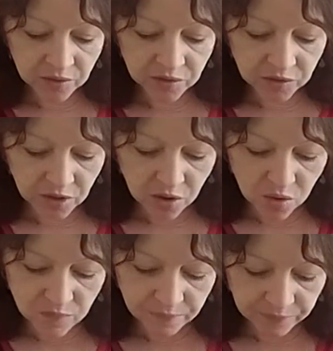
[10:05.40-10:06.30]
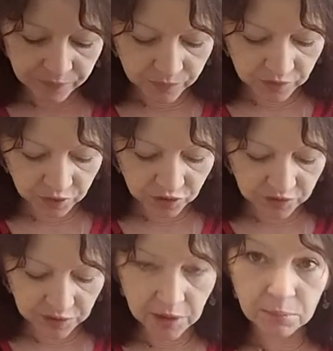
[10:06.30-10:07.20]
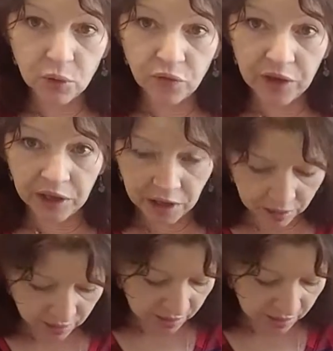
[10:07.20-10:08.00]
So you just keep moving it,